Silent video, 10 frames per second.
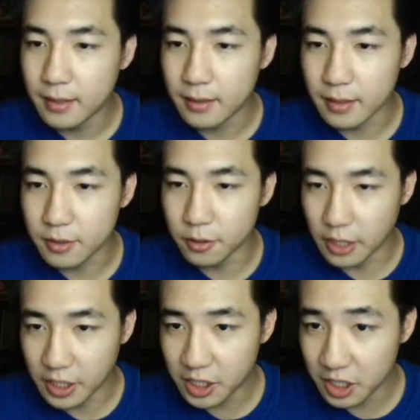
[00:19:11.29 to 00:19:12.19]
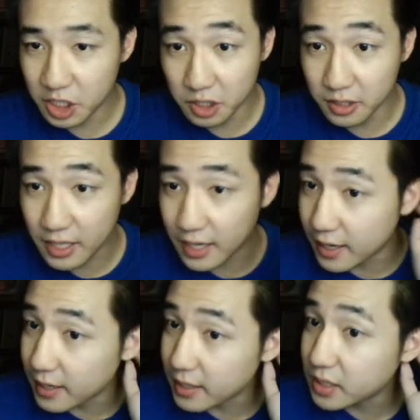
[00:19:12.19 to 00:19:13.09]
Okay, so AG Shield
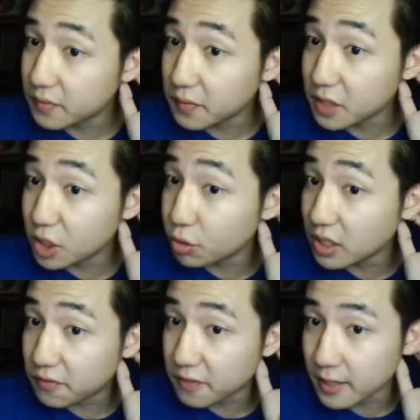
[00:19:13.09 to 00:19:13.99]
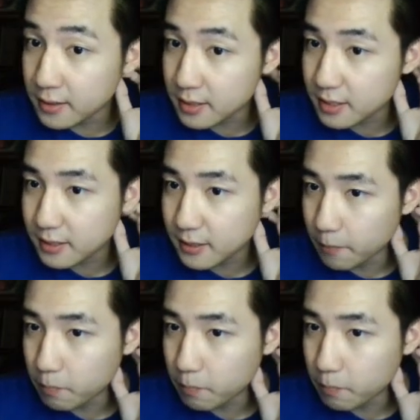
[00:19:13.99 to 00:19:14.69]
has 53 defense